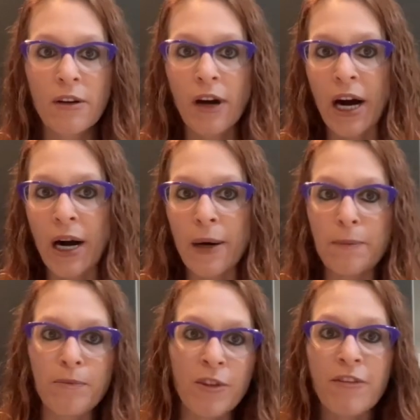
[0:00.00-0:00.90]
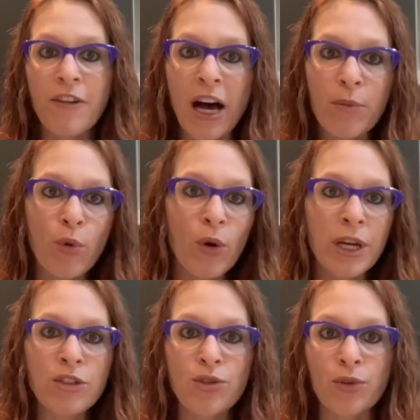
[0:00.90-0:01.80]

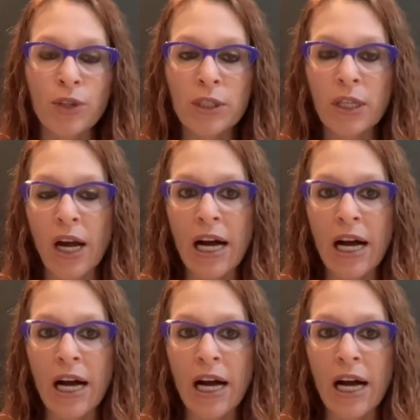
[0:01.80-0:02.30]
fibroids or